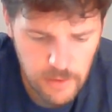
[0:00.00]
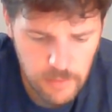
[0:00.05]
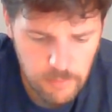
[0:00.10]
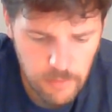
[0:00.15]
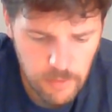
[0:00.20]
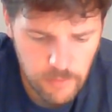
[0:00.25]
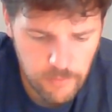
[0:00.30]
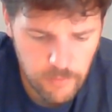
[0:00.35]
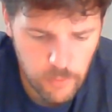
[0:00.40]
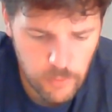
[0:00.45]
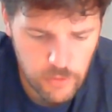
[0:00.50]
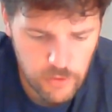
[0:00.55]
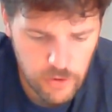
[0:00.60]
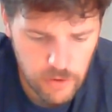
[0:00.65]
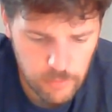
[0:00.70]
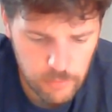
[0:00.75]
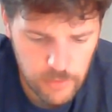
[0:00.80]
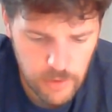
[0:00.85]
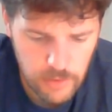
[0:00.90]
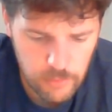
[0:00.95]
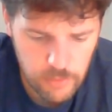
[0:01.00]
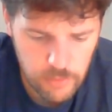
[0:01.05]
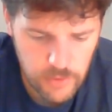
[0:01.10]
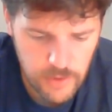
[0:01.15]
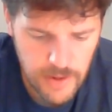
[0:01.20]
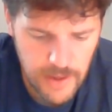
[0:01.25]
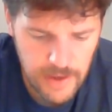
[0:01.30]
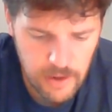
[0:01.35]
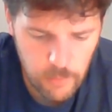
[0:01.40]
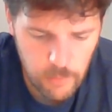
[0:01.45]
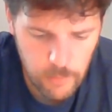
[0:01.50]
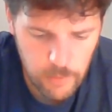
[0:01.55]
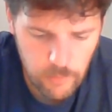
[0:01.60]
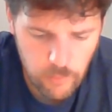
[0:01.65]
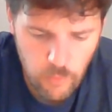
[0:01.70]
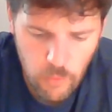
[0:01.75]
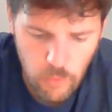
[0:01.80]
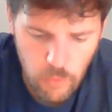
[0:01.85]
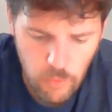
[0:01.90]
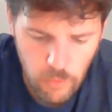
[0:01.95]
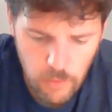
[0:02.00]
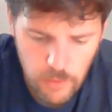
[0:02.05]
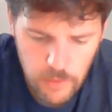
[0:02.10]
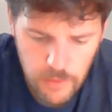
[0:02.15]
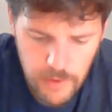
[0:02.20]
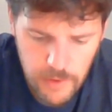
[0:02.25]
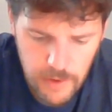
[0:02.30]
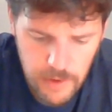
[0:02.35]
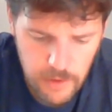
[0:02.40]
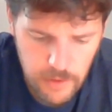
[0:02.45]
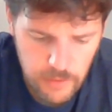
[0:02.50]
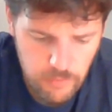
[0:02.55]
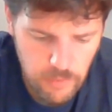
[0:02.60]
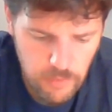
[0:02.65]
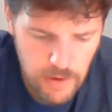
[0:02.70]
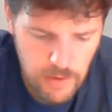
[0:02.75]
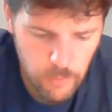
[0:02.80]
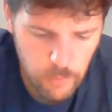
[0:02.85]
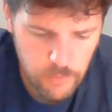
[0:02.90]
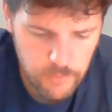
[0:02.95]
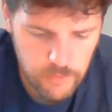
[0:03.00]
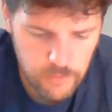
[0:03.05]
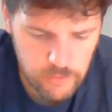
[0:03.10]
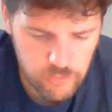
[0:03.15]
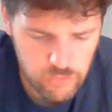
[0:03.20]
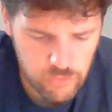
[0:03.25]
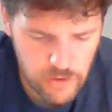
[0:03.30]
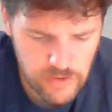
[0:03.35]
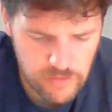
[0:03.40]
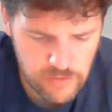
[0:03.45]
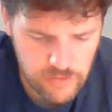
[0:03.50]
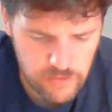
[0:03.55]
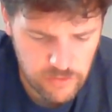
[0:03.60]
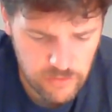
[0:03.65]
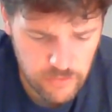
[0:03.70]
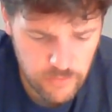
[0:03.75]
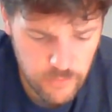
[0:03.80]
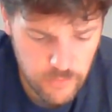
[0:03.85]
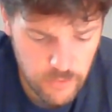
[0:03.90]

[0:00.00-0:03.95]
My voice comes out as an echoing roar, and I growl with frustration.